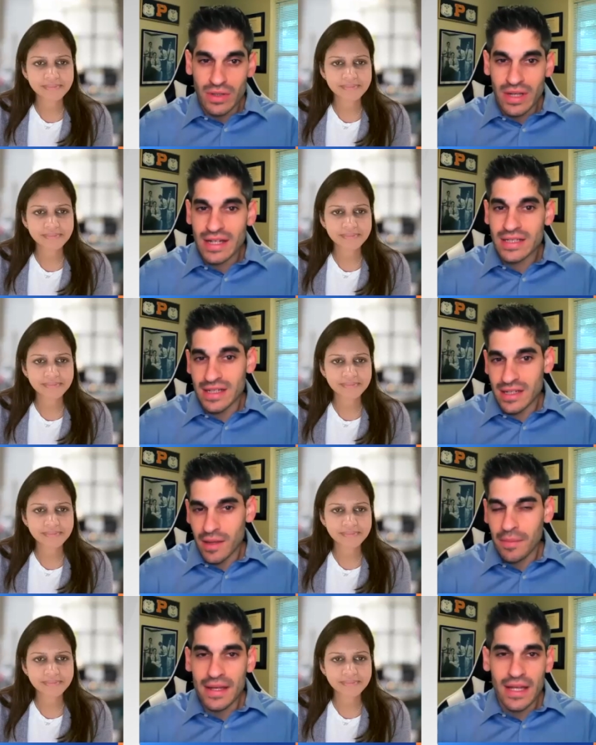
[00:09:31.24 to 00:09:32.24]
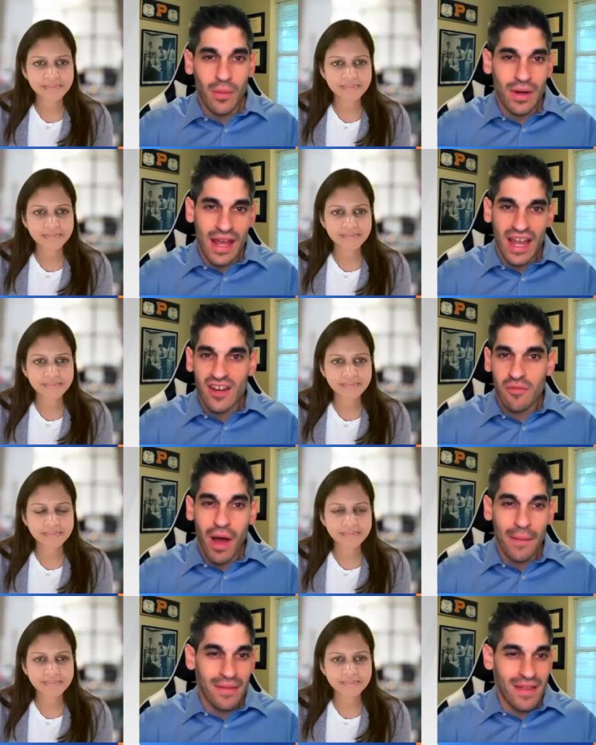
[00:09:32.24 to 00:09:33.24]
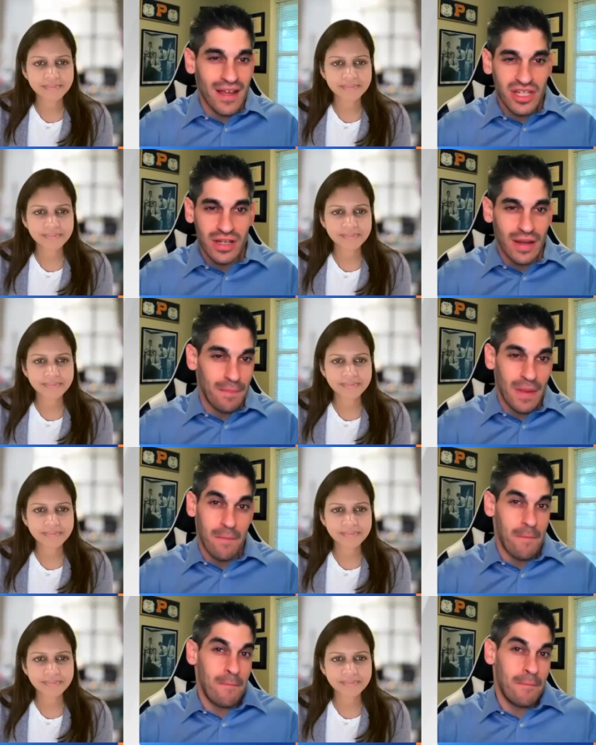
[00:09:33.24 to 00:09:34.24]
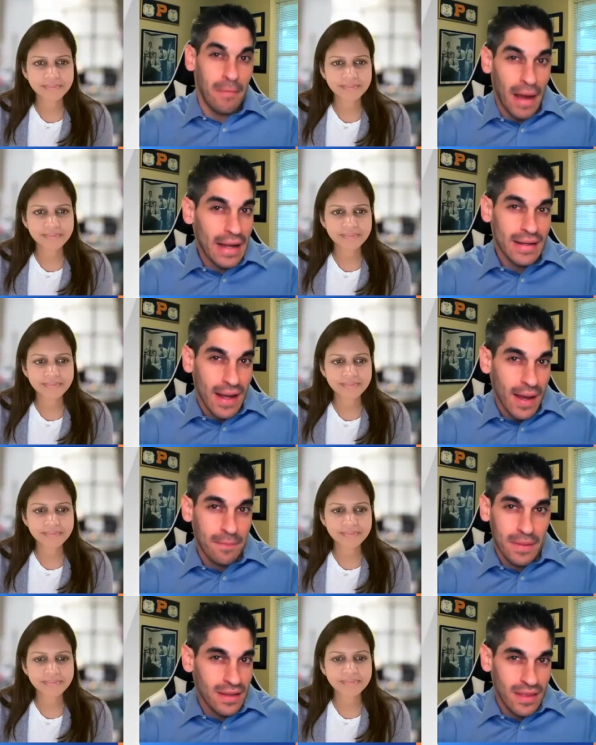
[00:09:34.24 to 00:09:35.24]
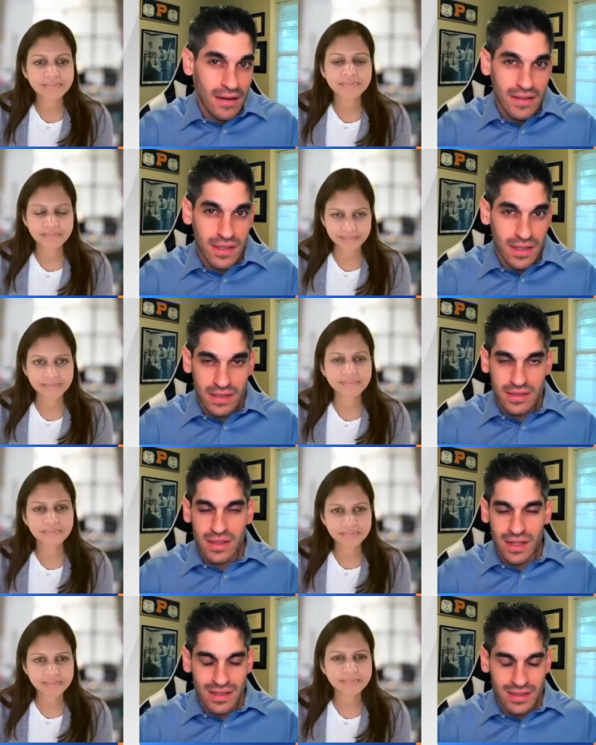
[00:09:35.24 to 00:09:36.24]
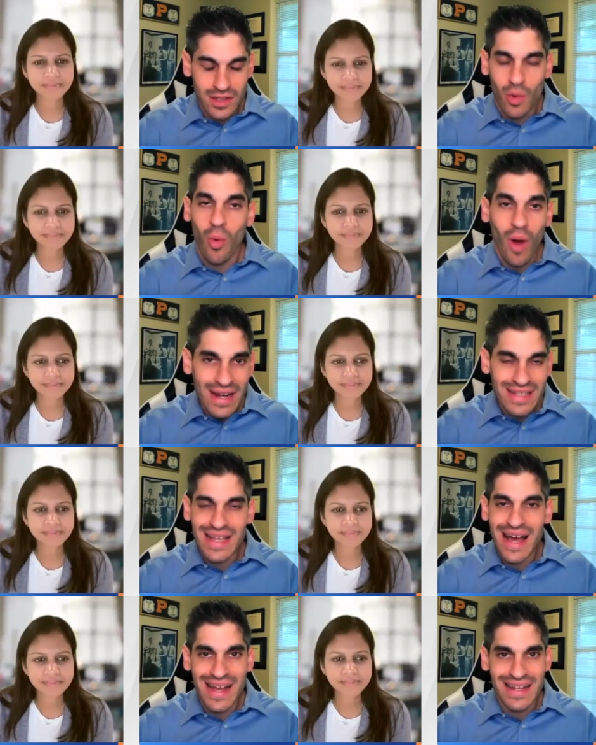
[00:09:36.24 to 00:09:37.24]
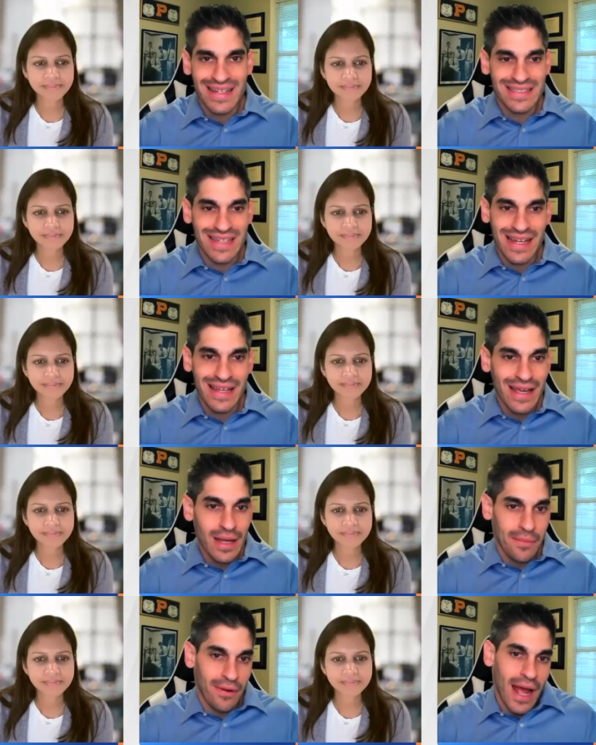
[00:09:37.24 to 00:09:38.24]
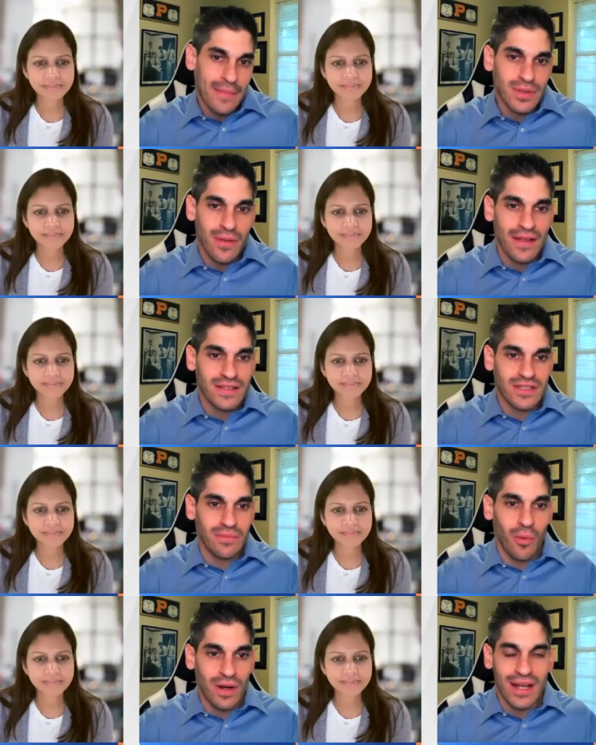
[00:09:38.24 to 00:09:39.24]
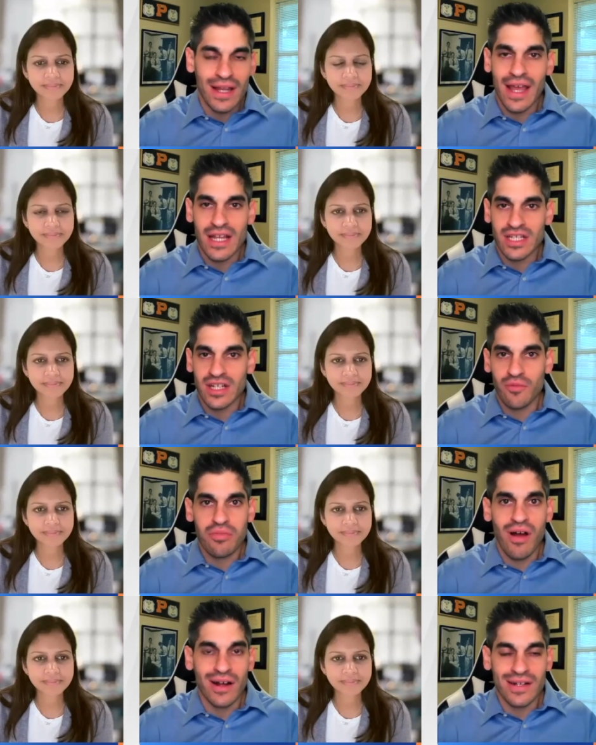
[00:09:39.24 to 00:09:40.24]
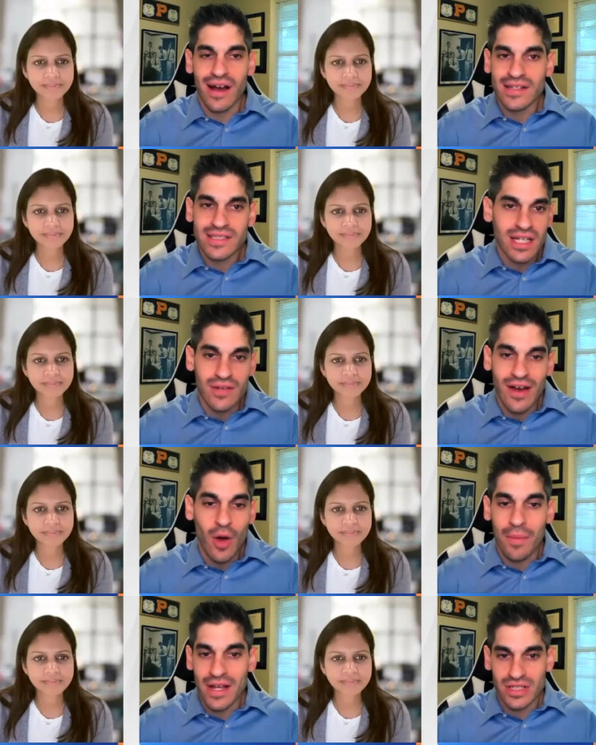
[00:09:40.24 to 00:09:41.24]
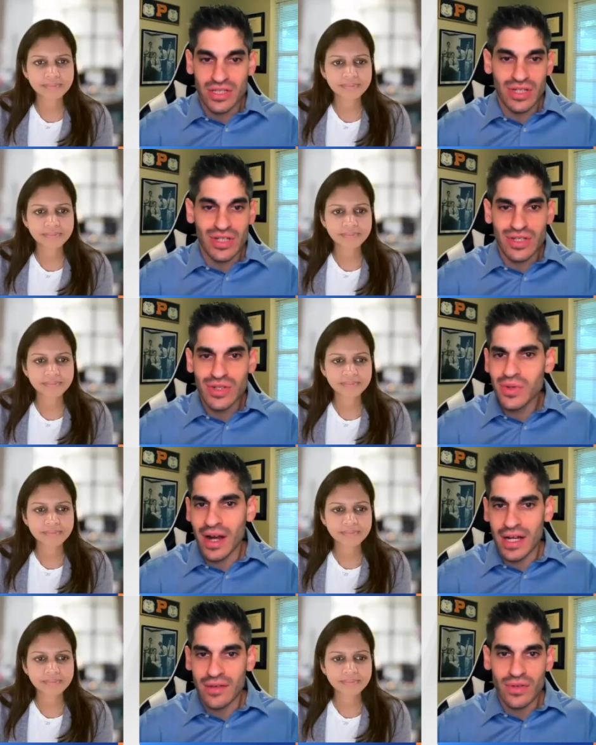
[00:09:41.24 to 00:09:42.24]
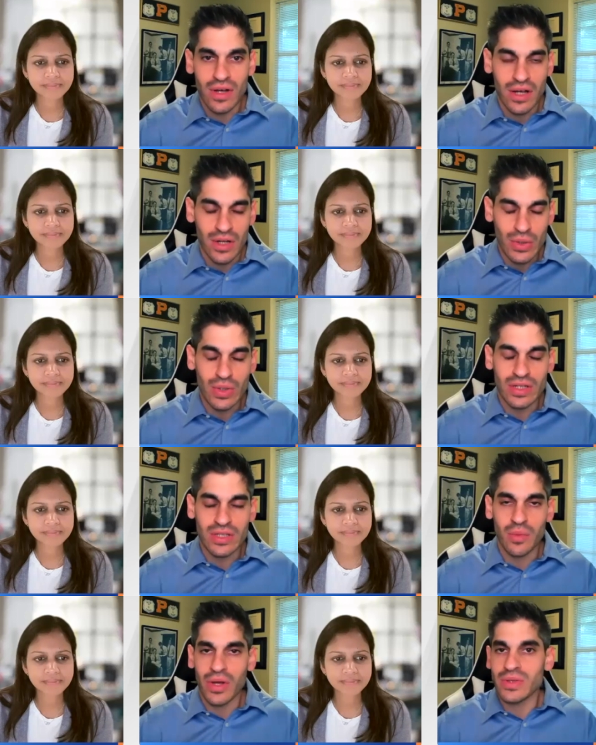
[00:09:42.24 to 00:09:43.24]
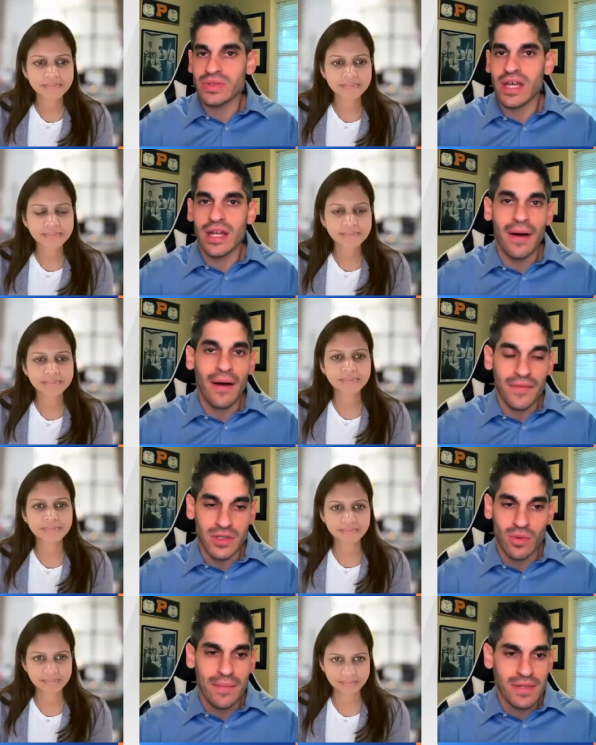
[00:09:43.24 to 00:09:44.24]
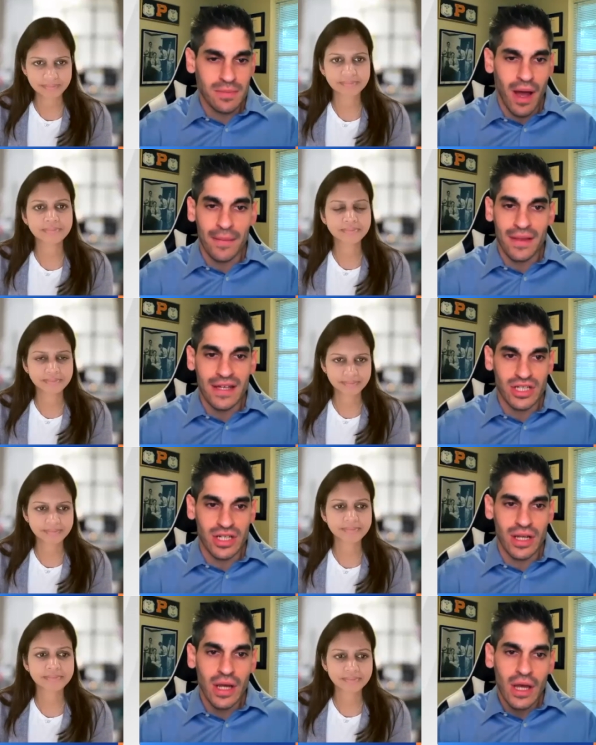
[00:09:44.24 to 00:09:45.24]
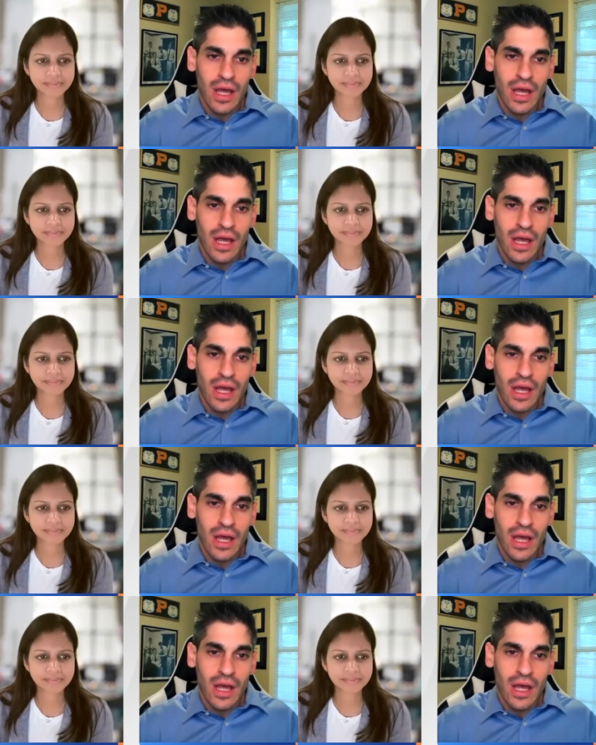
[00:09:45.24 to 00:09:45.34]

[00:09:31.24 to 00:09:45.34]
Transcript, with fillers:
Speaker 1: when you get into the PD-L1 negative population, it might not be there to this to quite as high an extent. Perhaps, so that's just more an indication of prognostic of how a patient's going to do, kind of alluding to what you said about the squamous population.